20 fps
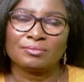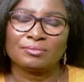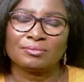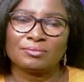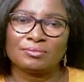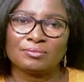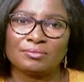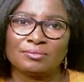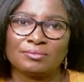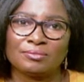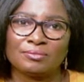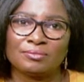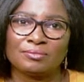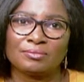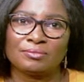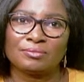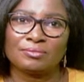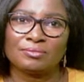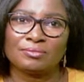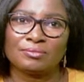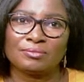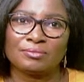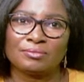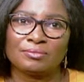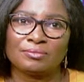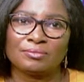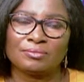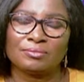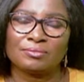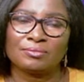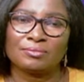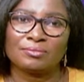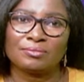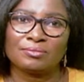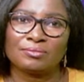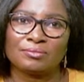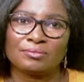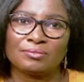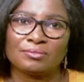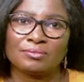
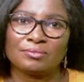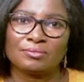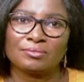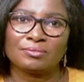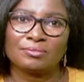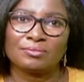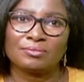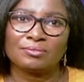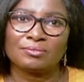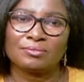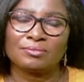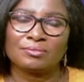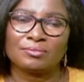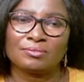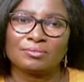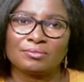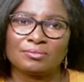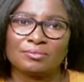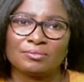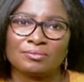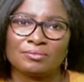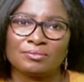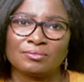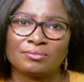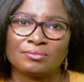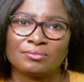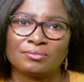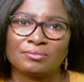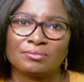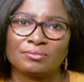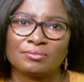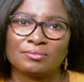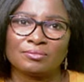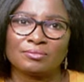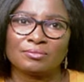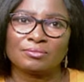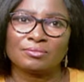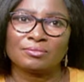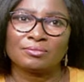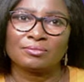
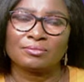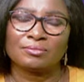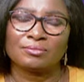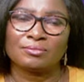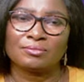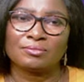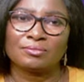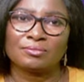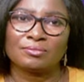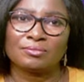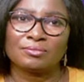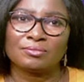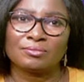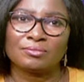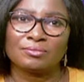[no speech]